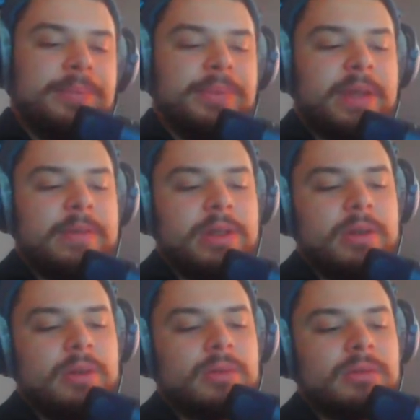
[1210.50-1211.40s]

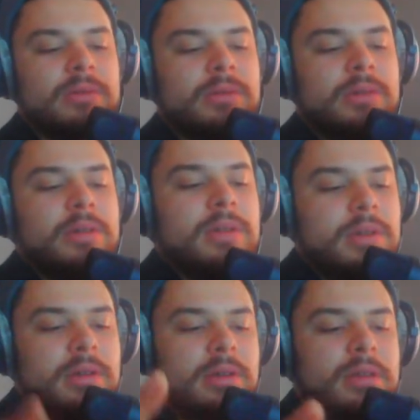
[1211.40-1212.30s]
video
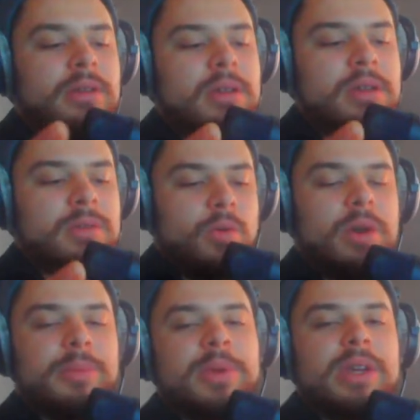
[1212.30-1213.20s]
is
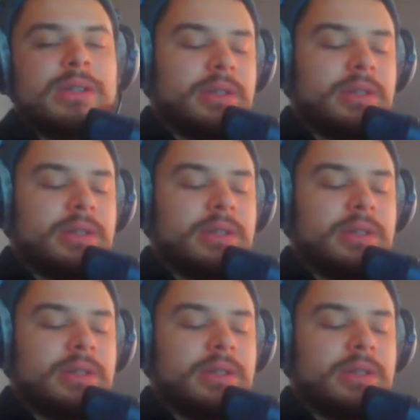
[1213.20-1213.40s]
one piece.